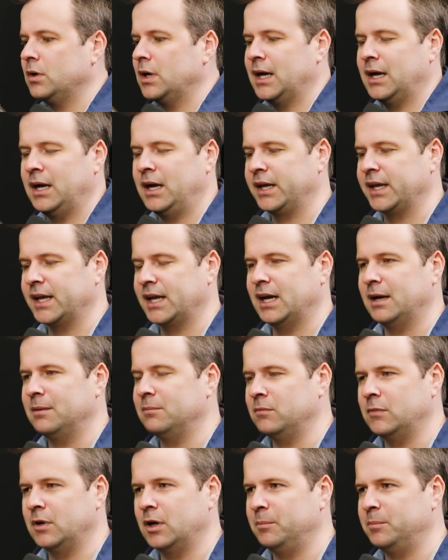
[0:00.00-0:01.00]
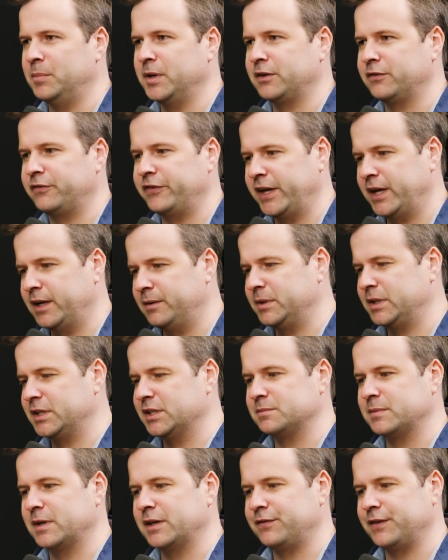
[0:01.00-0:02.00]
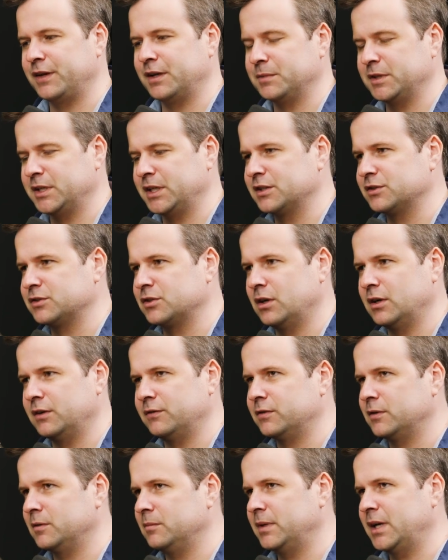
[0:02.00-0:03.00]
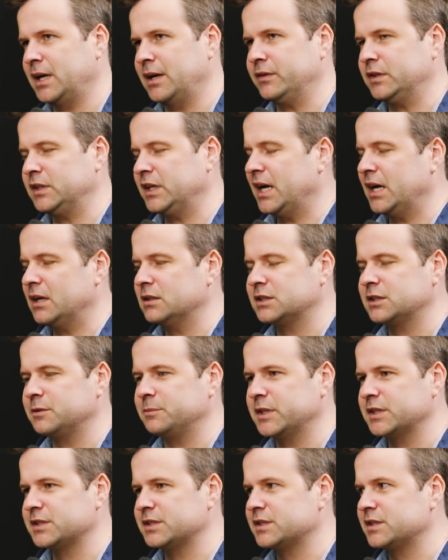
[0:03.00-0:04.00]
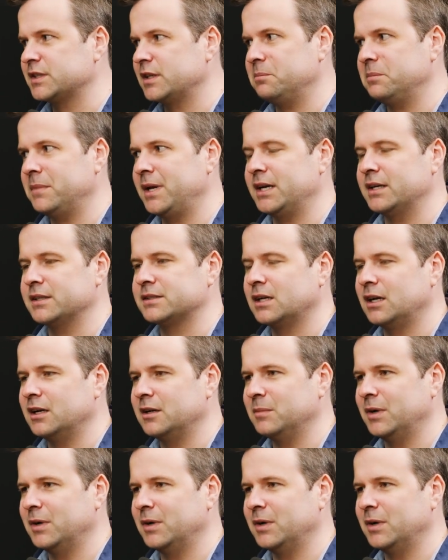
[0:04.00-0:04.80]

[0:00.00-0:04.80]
again, I'm a big fan because my family has gone from having a housing business that made a ton